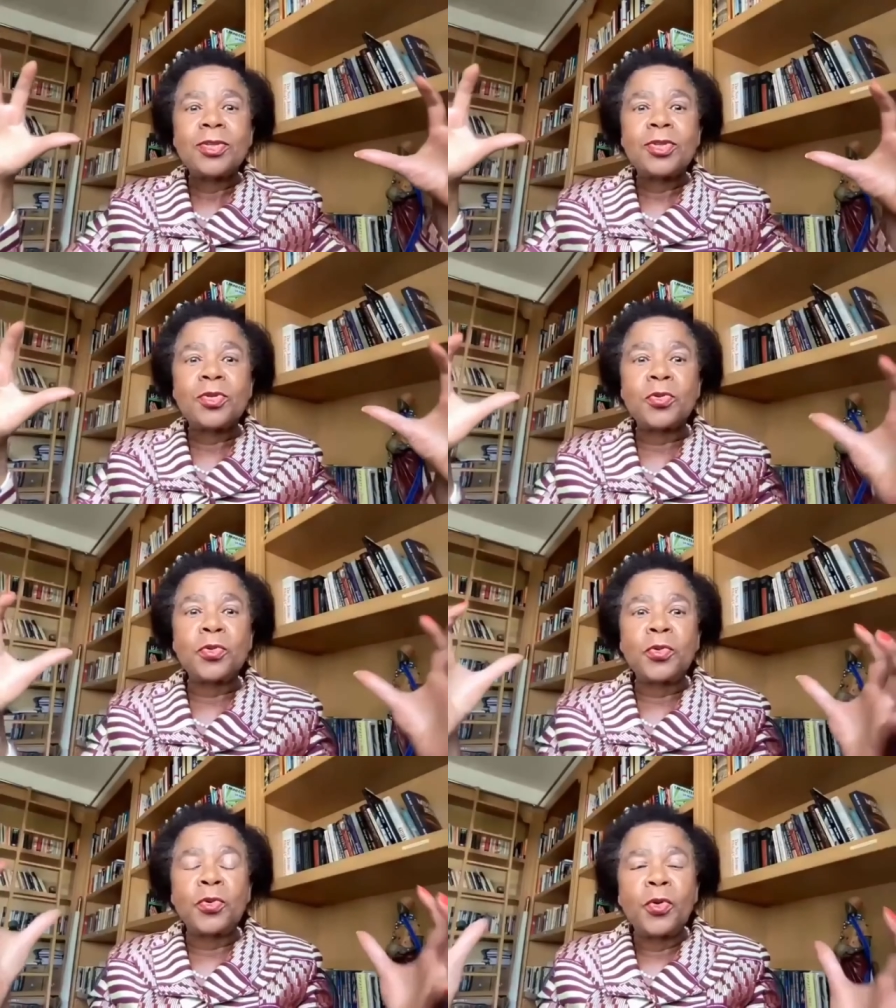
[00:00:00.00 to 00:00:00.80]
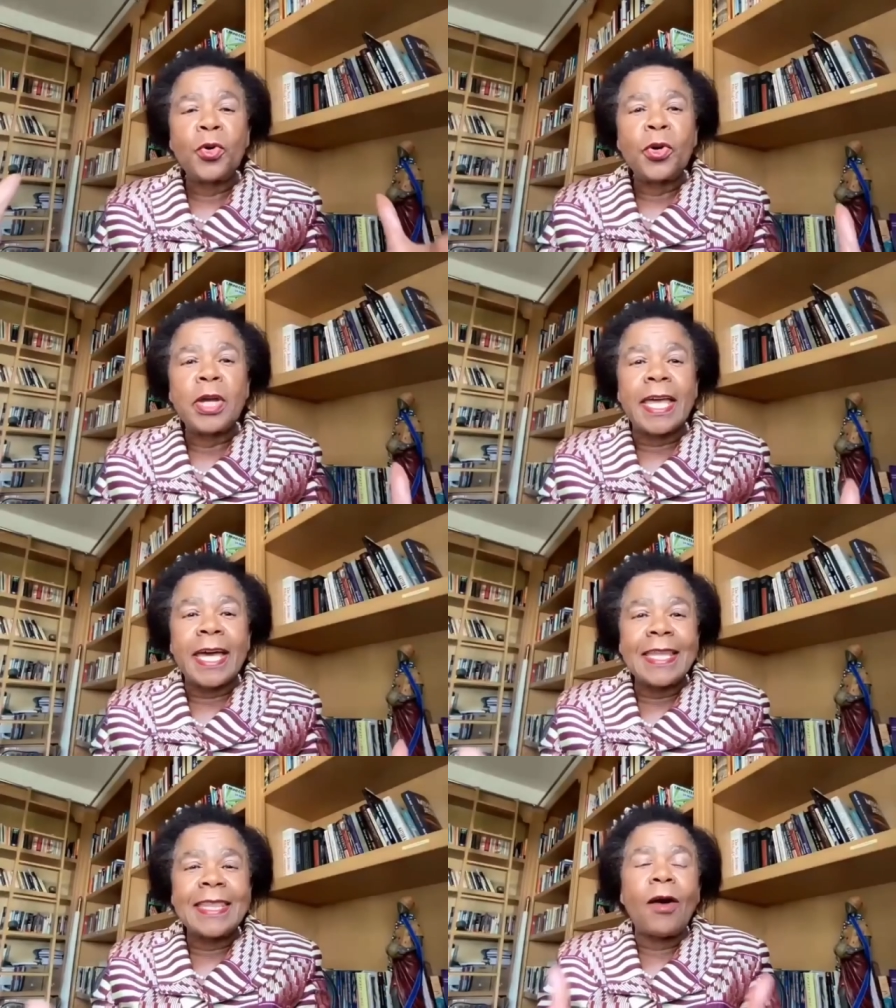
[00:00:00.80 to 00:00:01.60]
to
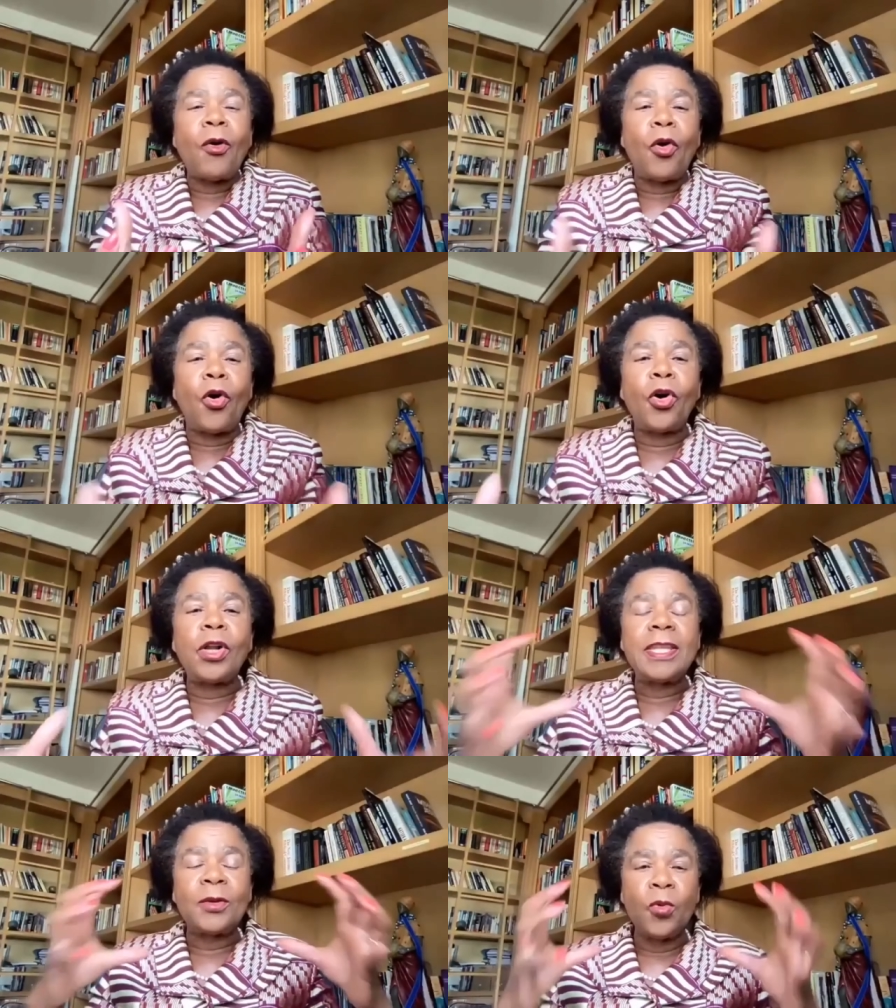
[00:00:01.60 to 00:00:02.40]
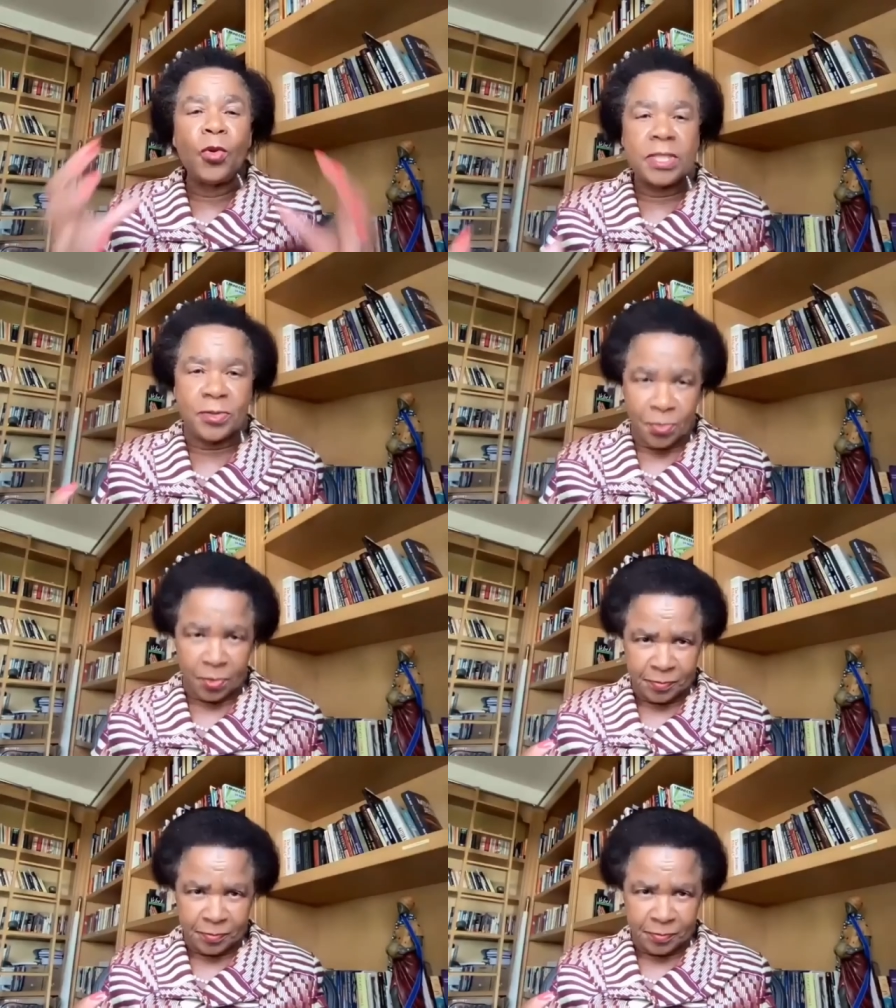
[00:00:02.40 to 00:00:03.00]
gather all the wisdom